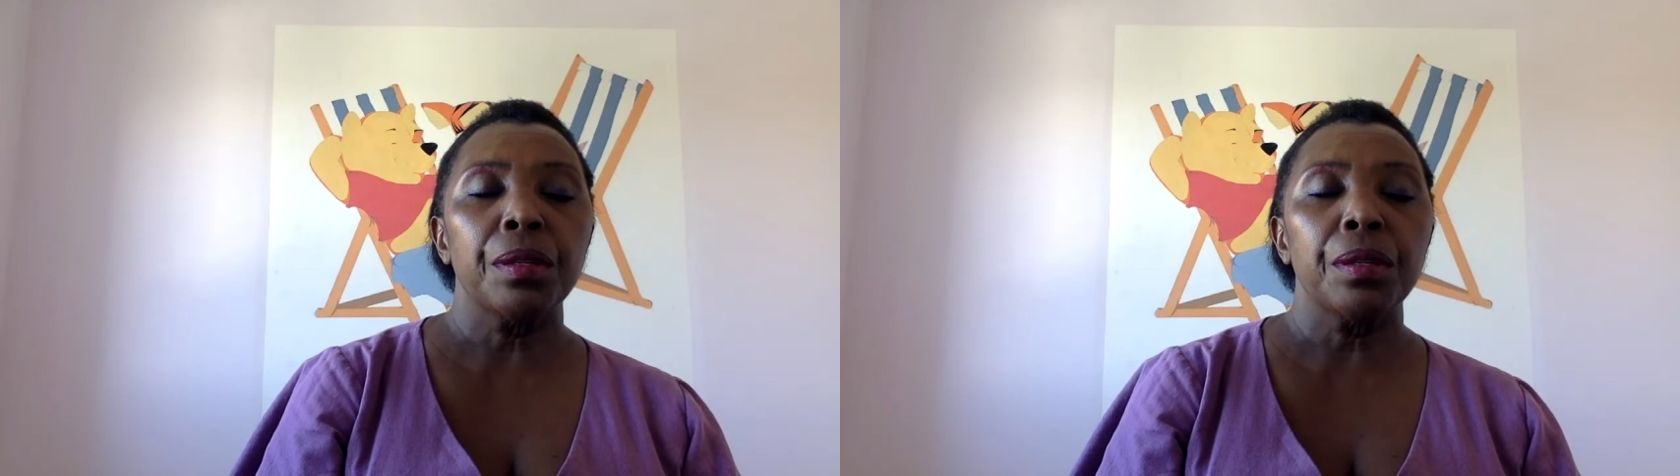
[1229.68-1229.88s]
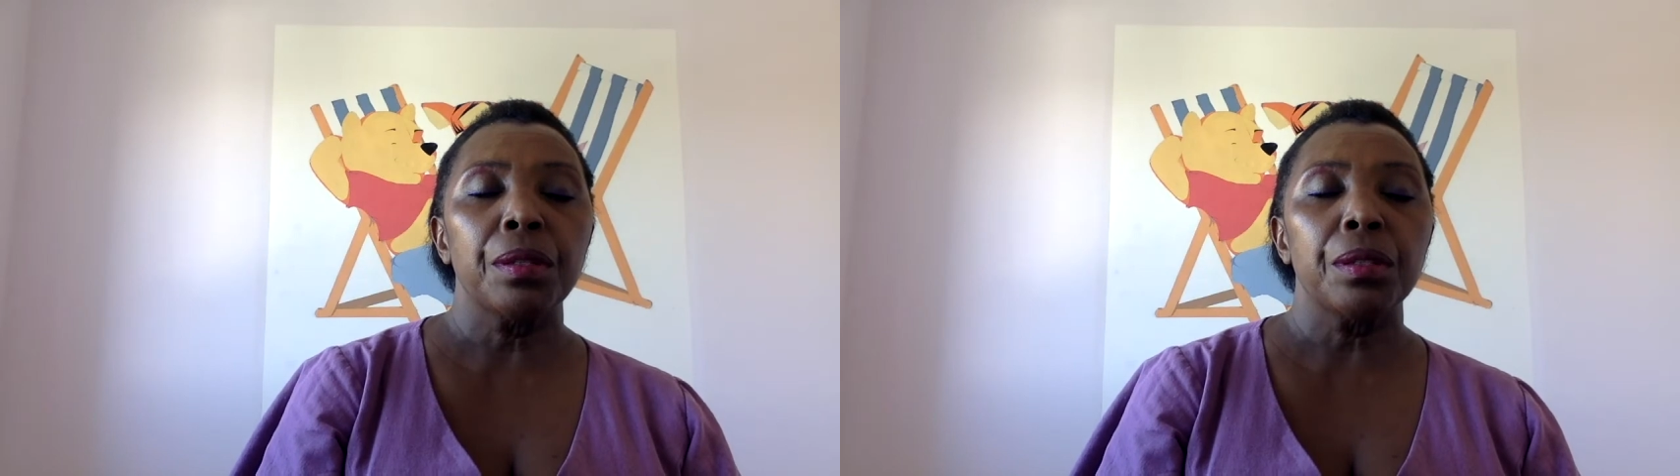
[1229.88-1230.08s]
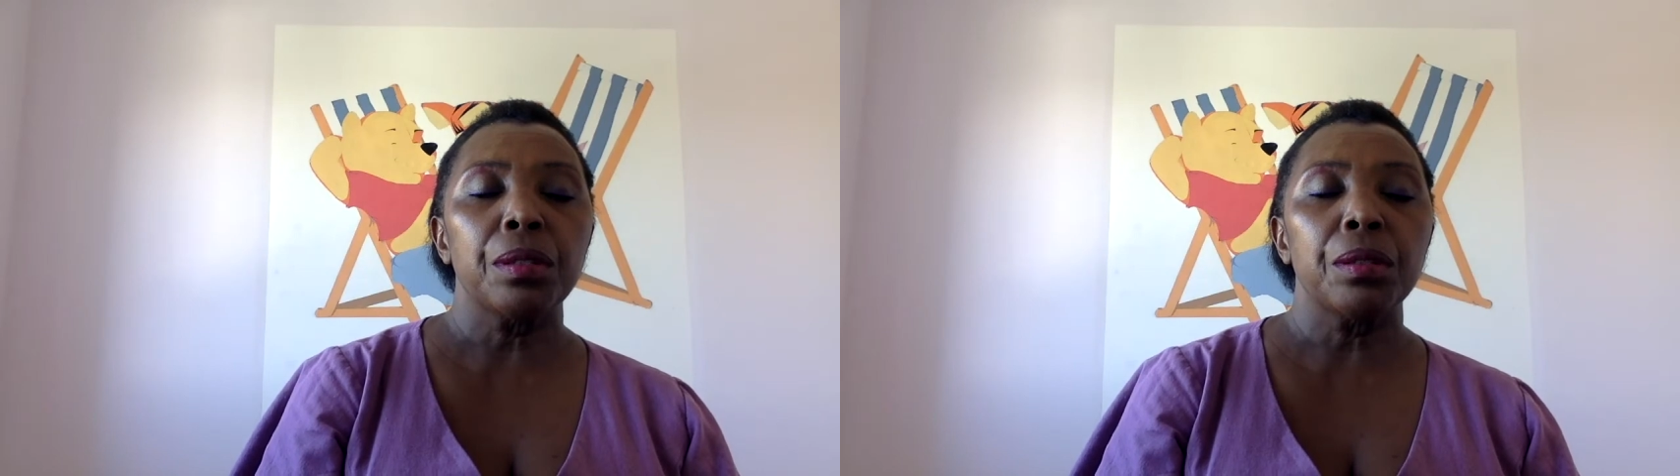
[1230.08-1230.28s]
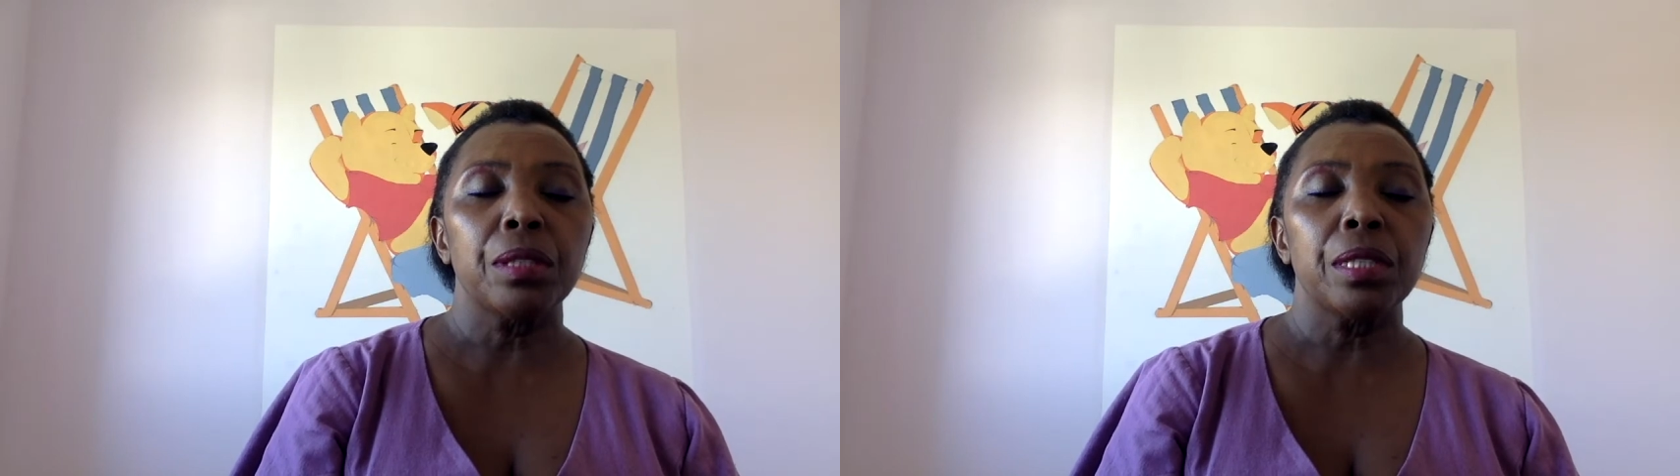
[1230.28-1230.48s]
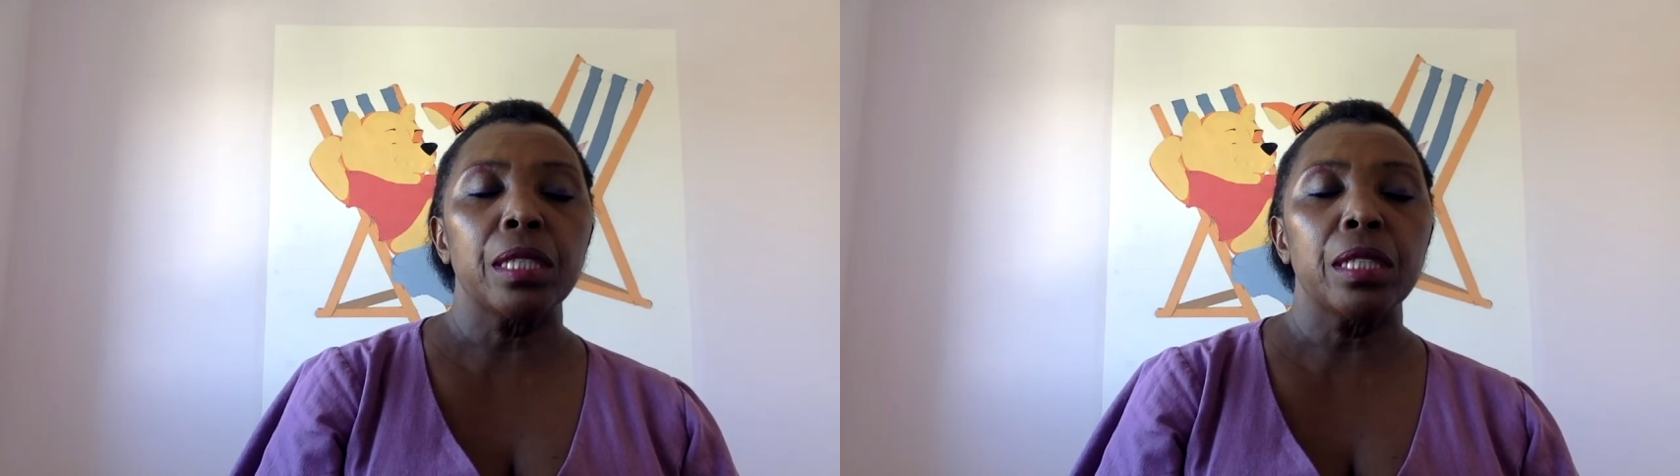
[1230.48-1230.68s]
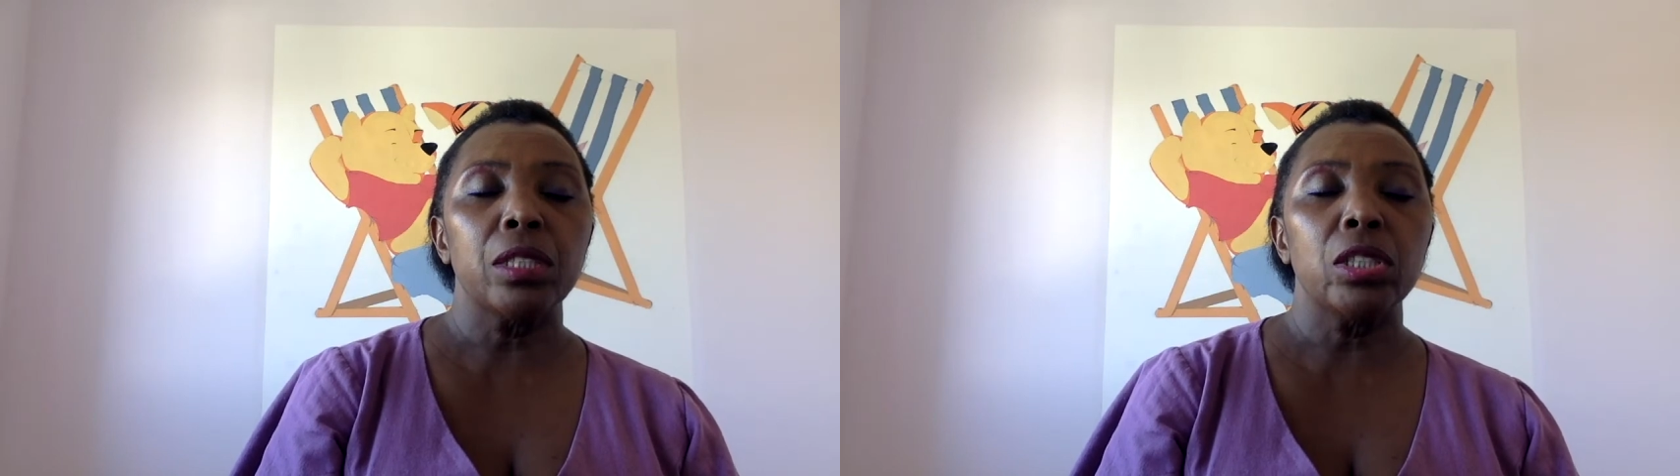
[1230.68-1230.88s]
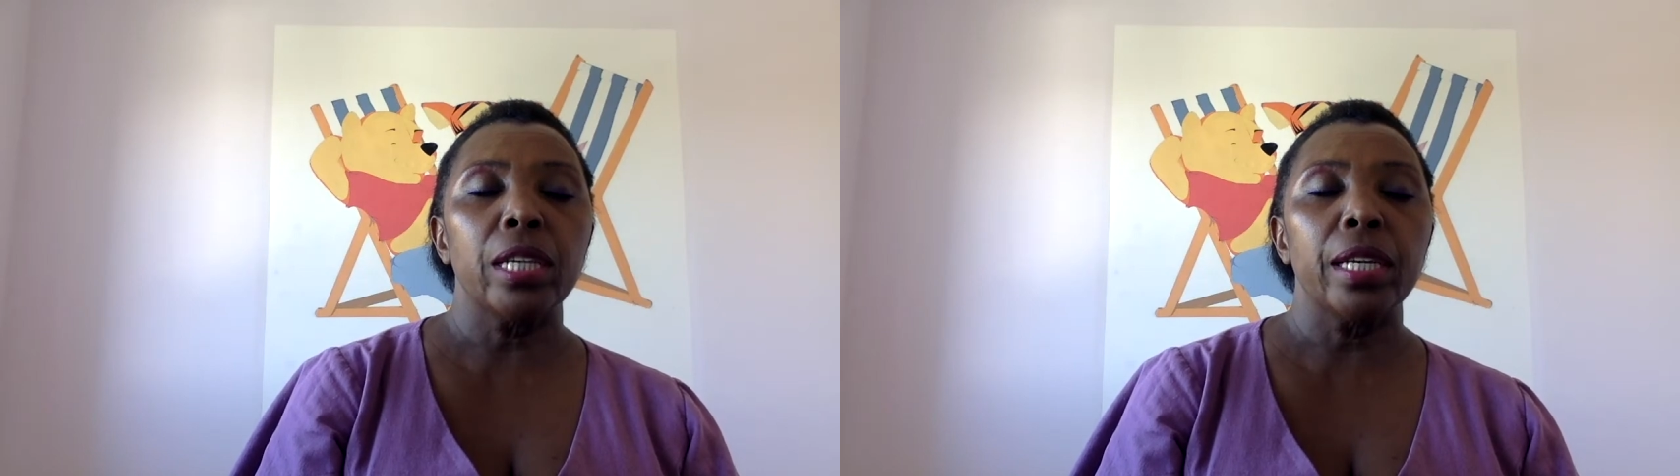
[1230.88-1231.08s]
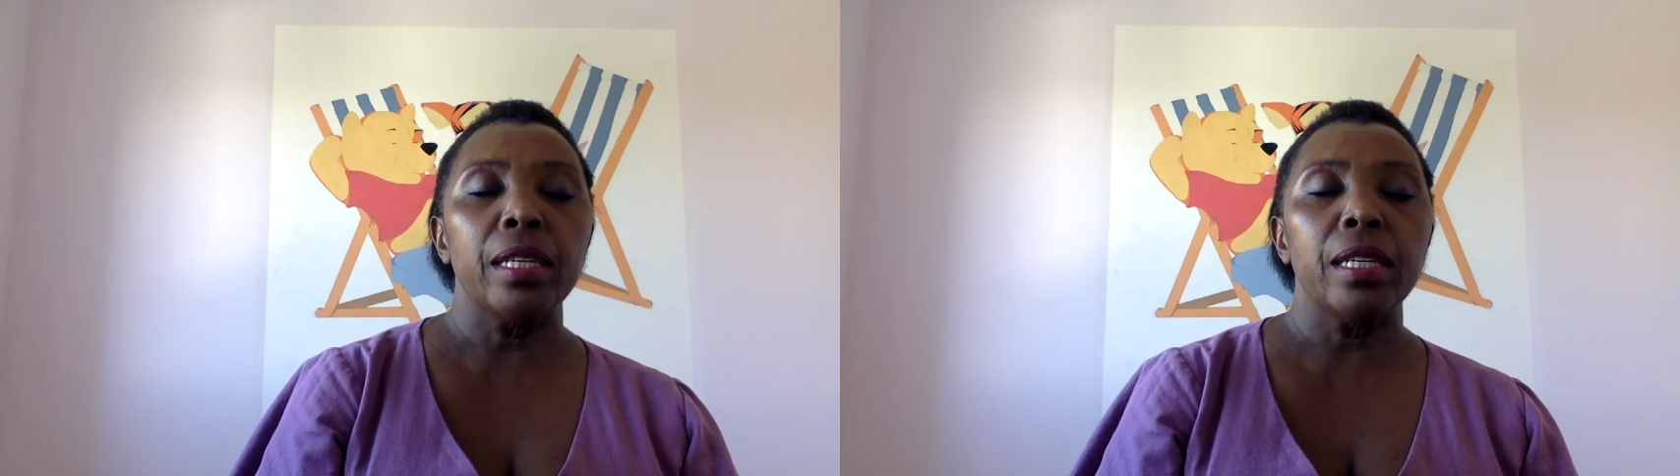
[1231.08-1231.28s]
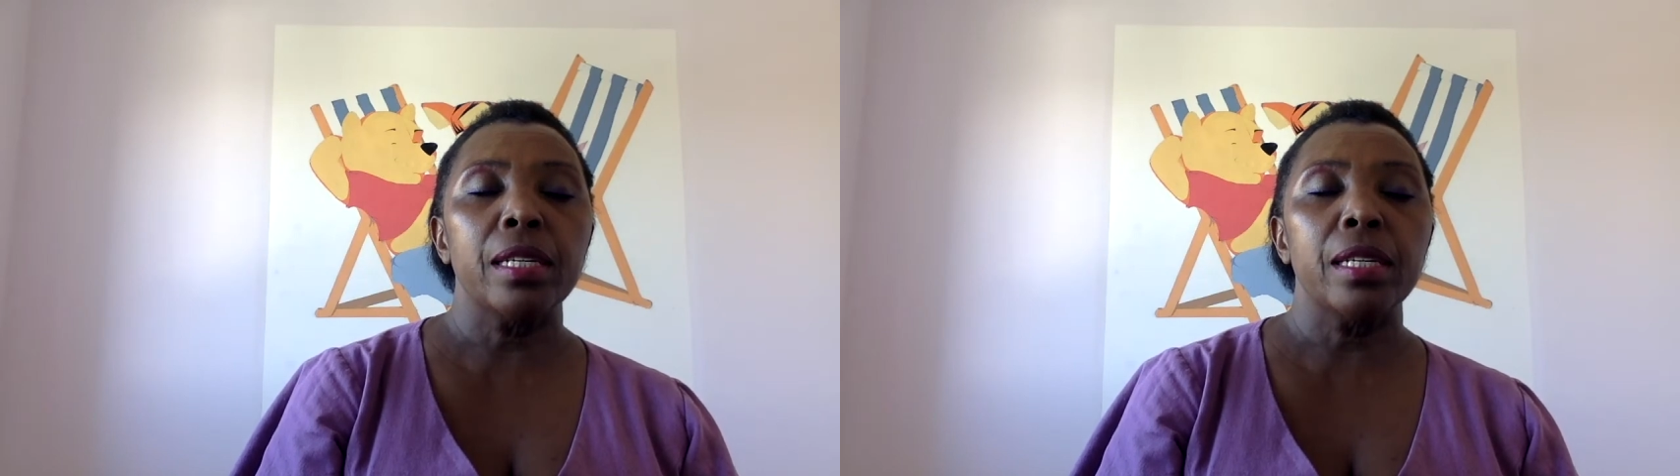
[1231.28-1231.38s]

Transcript: So chin